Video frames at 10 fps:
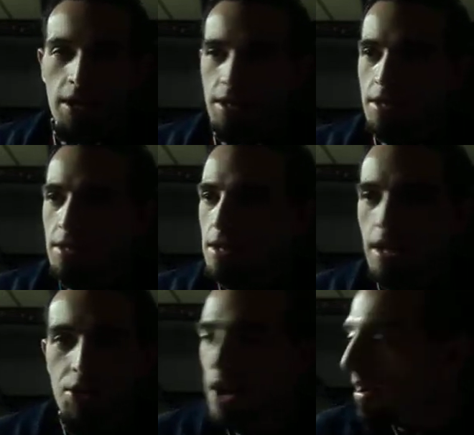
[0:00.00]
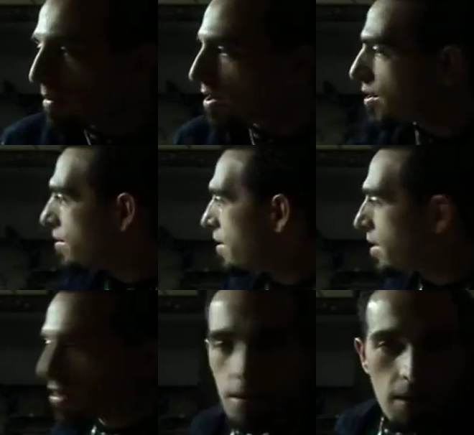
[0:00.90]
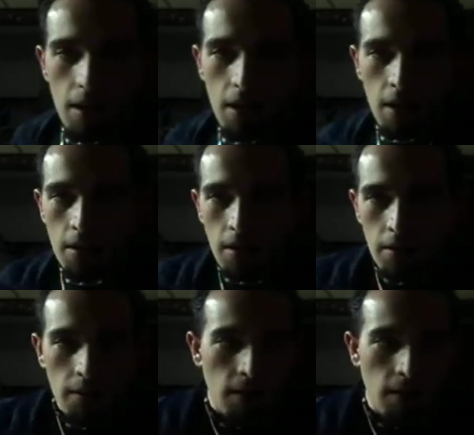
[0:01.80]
a sledgehammer to a